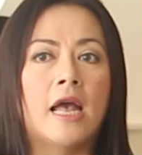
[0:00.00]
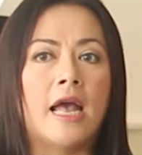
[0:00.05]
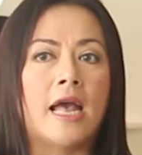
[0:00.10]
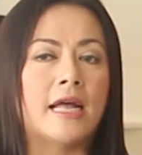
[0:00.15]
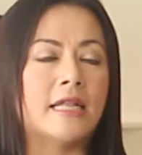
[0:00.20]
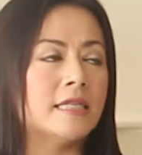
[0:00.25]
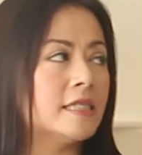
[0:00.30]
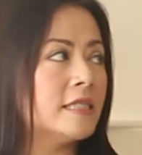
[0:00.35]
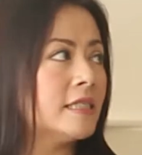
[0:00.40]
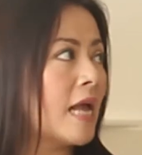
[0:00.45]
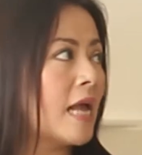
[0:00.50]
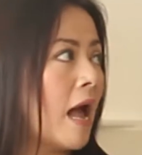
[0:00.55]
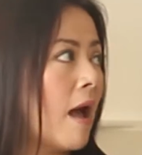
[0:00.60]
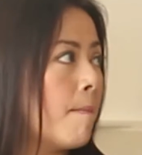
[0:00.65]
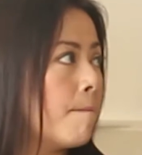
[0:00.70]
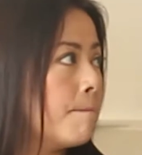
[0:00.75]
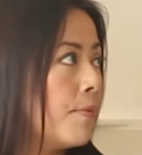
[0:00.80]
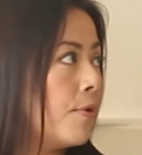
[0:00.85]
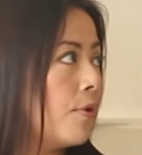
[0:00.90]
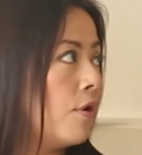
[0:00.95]
and
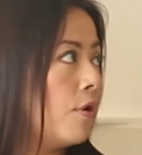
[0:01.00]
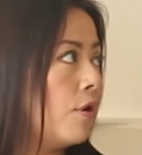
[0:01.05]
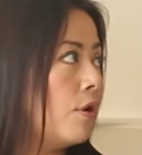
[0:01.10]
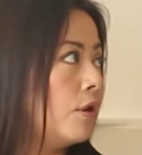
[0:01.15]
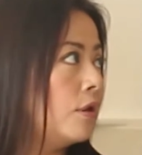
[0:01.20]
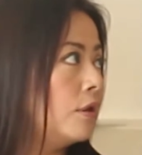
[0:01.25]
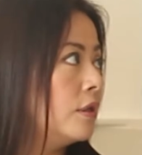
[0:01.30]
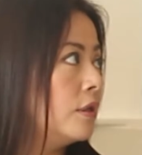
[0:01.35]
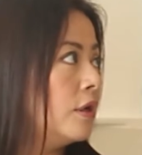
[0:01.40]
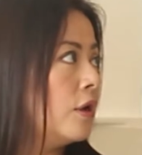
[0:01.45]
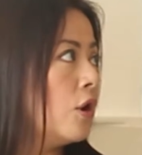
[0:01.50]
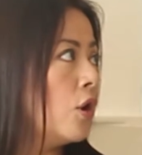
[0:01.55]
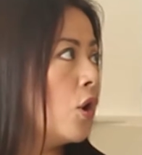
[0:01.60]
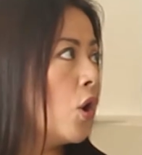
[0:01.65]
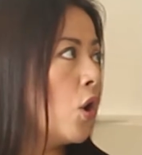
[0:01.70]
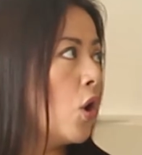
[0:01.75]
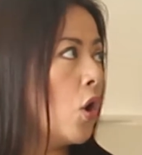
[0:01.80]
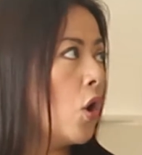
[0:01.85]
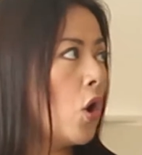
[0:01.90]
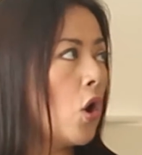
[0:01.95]
sample
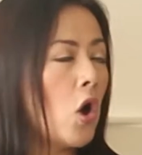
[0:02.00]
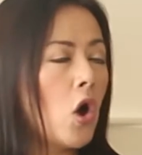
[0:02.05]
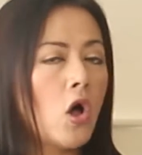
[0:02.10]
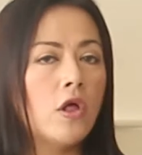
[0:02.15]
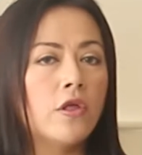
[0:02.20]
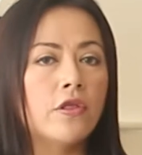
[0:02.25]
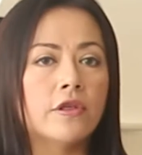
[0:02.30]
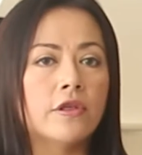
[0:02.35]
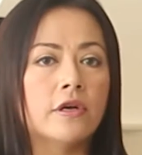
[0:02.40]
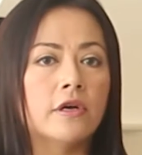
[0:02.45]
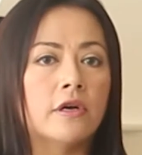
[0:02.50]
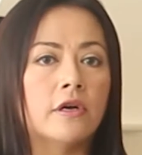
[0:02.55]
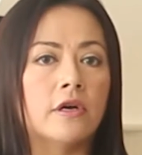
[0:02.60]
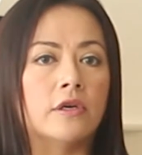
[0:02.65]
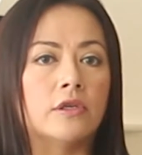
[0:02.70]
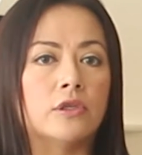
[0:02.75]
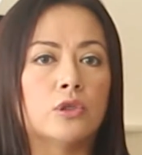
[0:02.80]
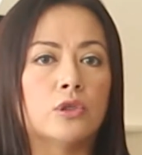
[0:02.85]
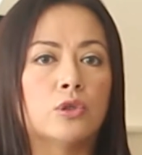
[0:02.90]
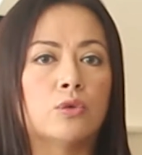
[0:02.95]
all
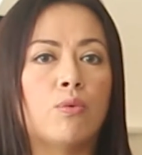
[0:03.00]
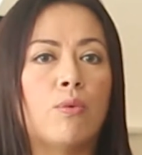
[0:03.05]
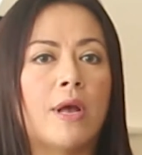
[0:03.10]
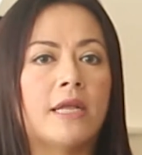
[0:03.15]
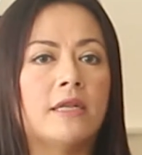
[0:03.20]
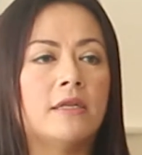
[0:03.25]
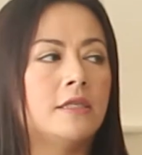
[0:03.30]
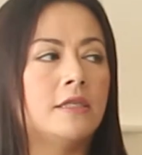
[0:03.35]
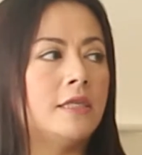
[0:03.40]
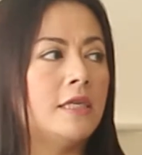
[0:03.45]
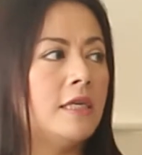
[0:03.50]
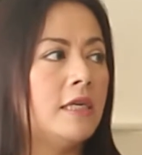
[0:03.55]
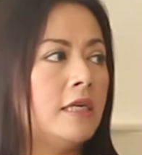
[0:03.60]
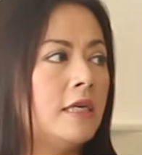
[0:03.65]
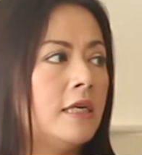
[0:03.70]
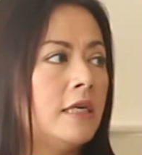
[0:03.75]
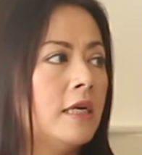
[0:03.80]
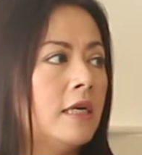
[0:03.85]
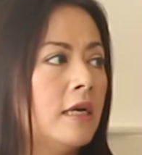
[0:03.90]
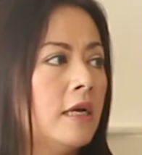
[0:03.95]
the
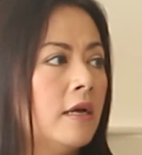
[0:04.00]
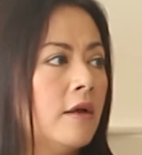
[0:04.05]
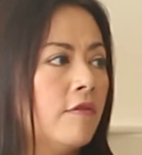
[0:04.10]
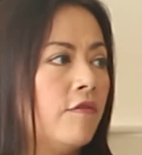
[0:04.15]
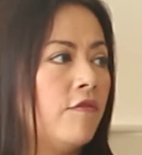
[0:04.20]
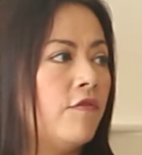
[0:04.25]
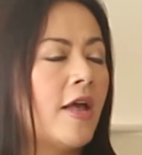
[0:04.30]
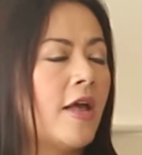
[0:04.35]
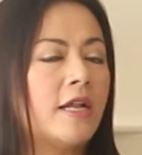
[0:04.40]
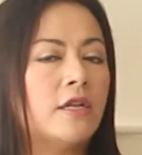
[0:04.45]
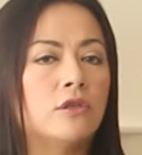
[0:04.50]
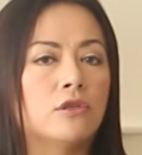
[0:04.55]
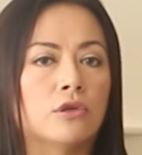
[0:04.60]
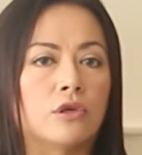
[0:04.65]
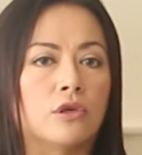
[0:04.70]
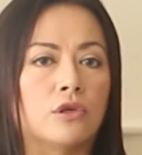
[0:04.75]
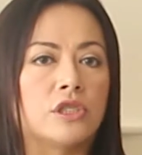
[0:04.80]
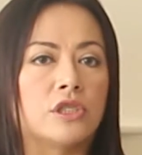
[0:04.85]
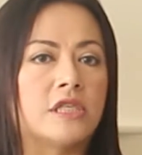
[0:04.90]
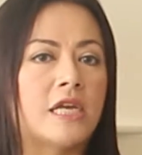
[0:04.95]
20
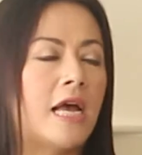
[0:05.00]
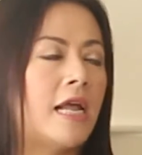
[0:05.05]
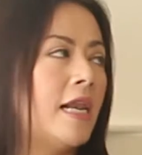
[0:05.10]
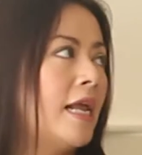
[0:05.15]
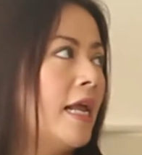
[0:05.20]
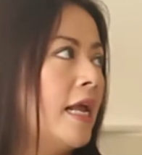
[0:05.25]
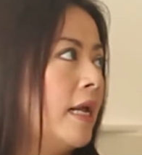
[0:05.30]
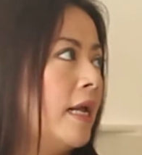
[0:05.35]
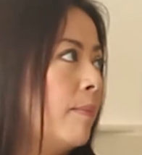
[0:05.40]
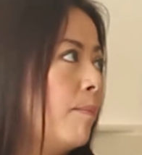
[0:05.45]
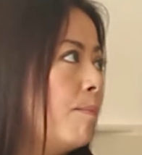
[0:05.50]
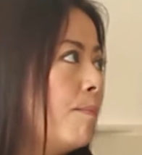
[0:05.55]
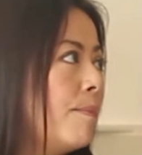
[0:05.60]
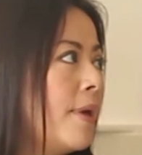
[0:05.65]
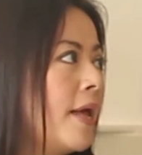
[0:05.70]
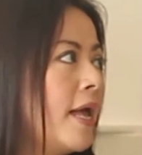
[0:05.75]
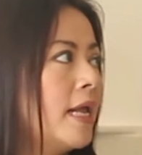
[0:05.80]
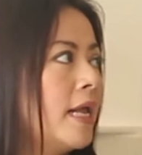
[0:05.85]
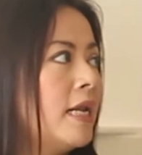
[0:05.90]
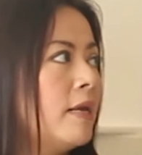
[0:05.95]
vendors selling
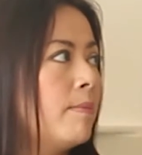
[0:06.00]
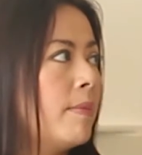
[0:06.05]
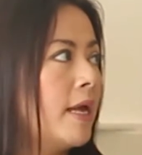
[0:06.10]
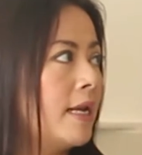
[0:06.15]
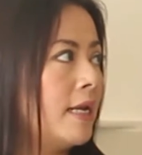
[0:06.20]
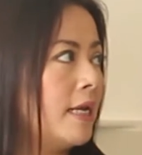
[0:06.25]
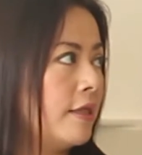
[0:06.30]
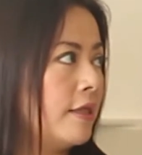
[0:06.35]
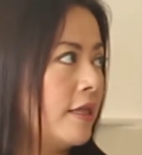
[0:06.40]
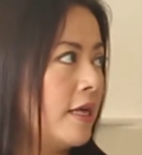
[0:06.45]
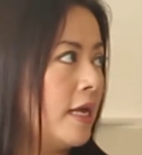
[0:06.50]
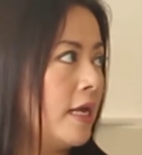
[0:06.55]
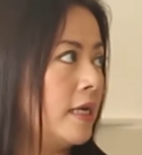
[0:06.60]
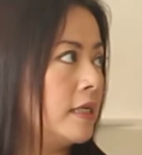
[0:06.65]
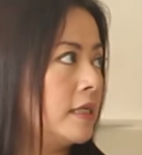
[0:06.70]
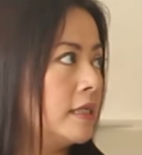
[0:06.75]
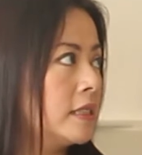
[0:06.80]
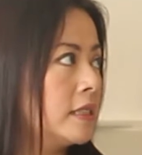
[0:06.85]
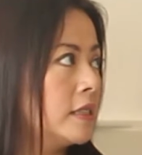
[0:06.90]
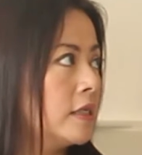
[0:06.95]
many
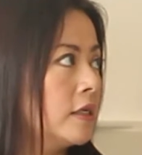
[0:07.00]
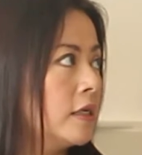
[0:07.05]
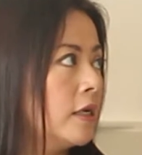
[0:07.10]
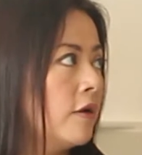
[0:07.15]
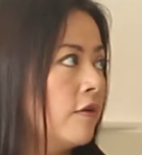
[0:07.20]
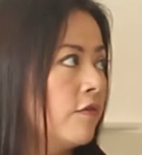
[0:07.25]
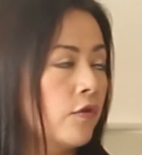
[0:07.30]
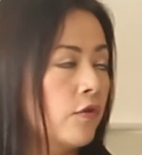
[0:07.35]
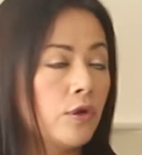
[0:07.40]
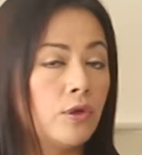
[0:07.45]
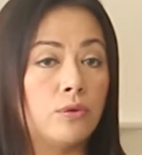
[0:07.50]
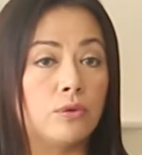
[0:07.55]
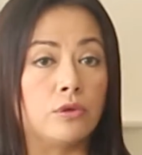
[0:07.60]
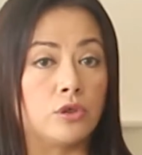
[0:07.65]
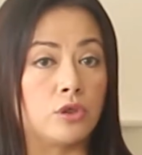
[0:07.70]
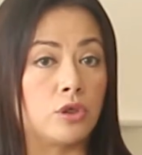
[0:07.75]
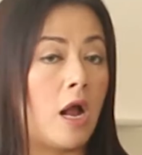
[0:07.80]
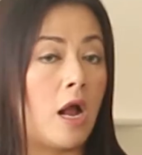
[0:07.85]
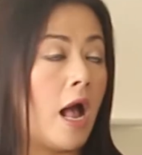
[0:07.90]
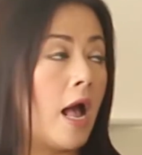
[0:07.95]
things for you to
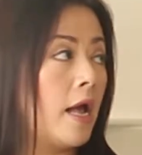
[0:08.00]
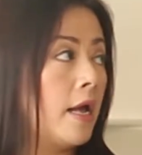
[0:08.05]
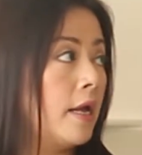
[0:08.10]
try.